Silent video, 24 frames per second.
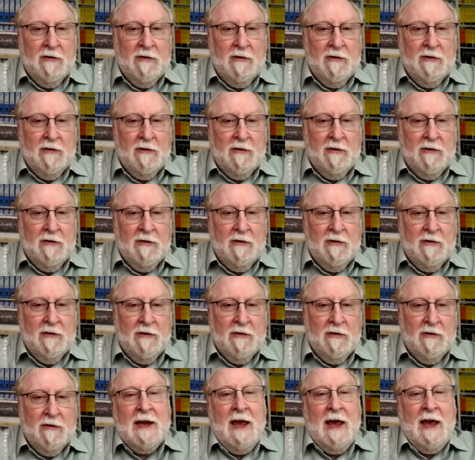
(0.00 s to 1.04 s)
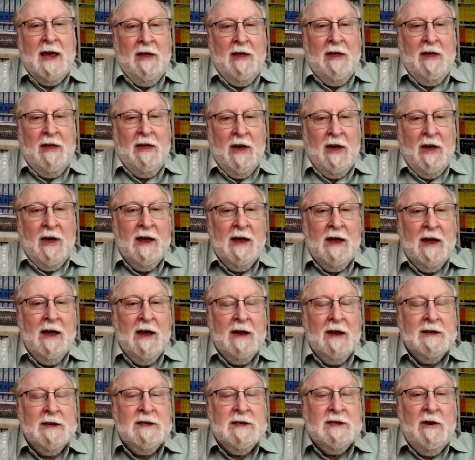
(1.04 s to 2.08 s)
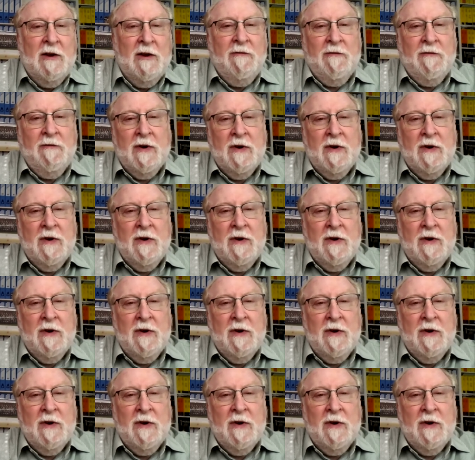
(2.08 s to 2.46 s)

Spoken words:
coordinating together